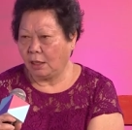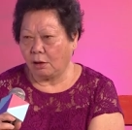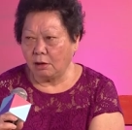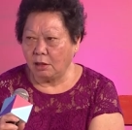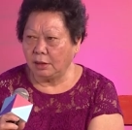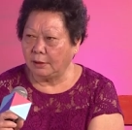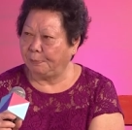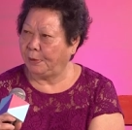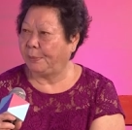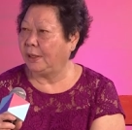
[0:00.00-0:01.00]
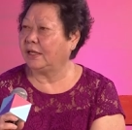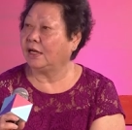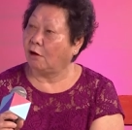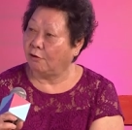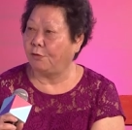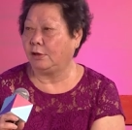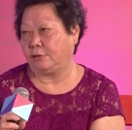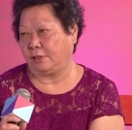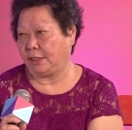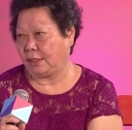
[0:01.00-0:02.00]
All the people can afford
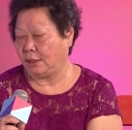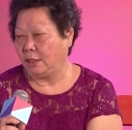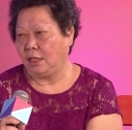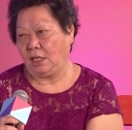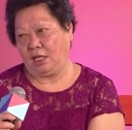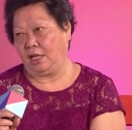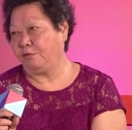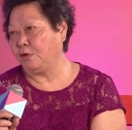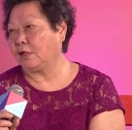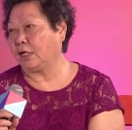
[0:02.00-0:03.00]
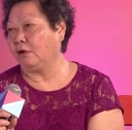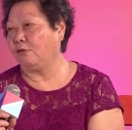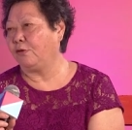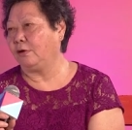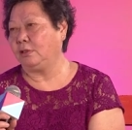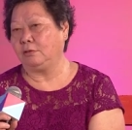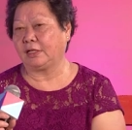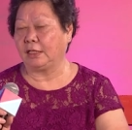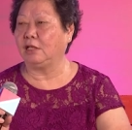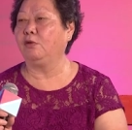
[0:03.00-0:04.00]
to take. If you can afford, you,
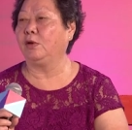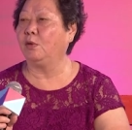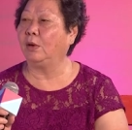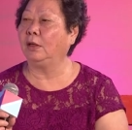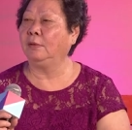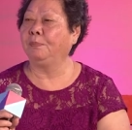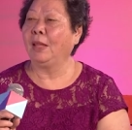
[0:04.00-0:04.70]
if you want